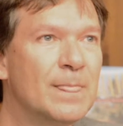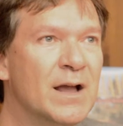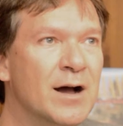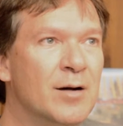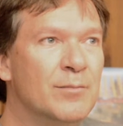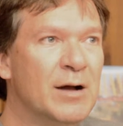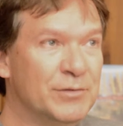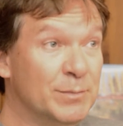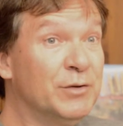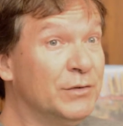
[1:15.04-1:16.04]
I
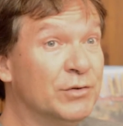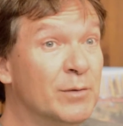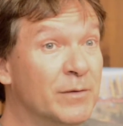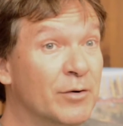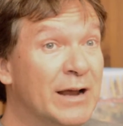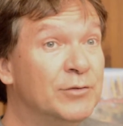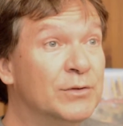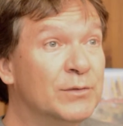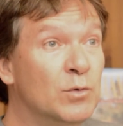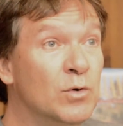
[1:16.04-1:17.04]
was supposed to show up for
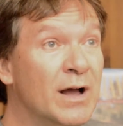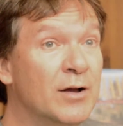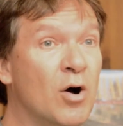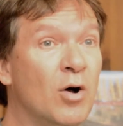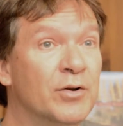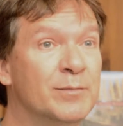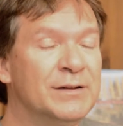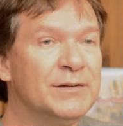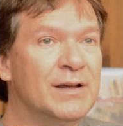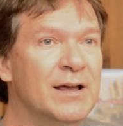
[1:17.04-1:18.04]
graduate school, I called him
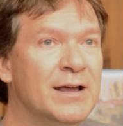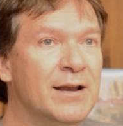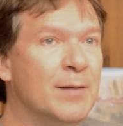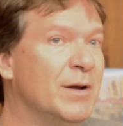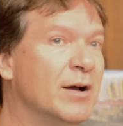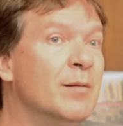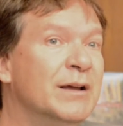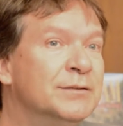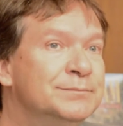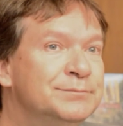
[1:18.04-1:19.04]
and said, I'm not
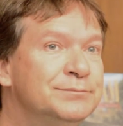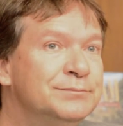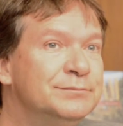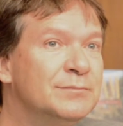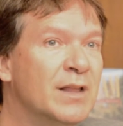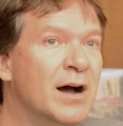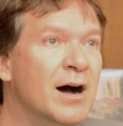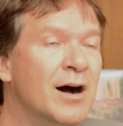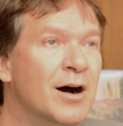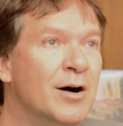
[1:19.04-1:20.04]
coming.
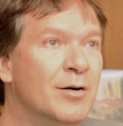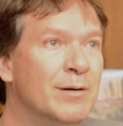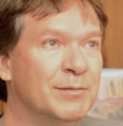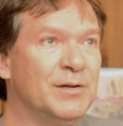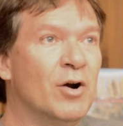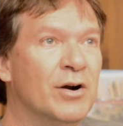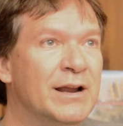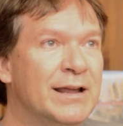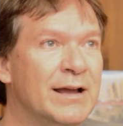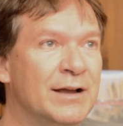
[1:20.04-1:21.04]
I'm
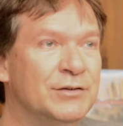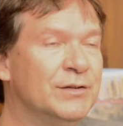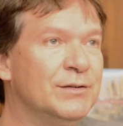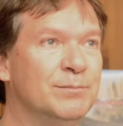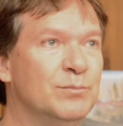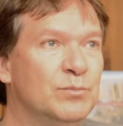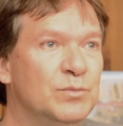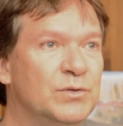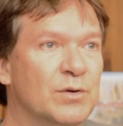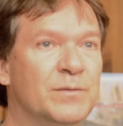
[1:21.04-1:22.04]
sorry, I just
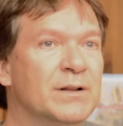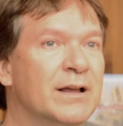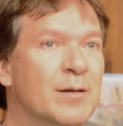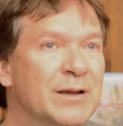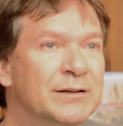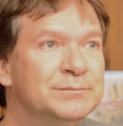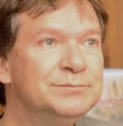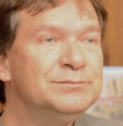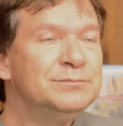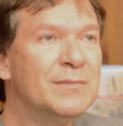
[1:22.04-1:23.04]
don't feel like coming.
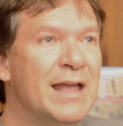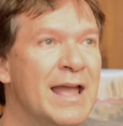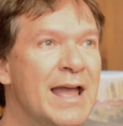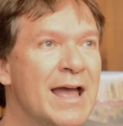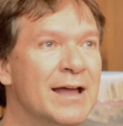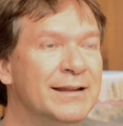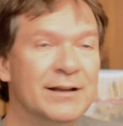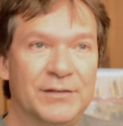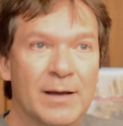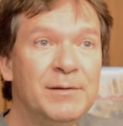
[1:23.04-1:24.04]
And he
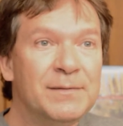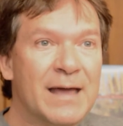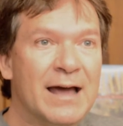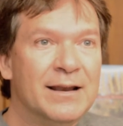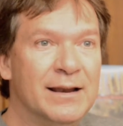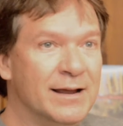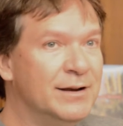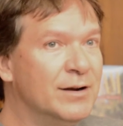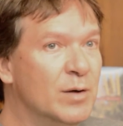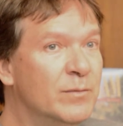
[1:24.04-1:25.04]
accepted that, and I
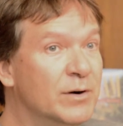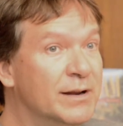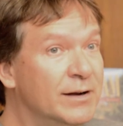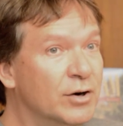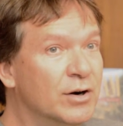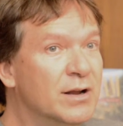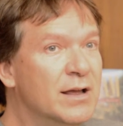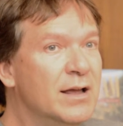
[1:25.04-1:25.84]
didn't come for a year.